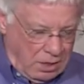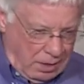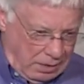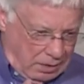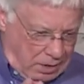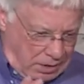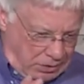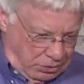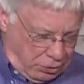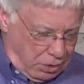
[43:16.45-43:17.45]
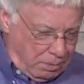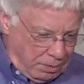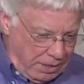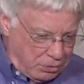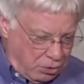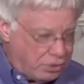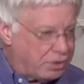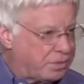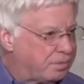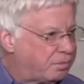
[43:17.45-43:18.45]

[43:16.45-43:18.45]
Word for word: And he said, You're going to plant churches.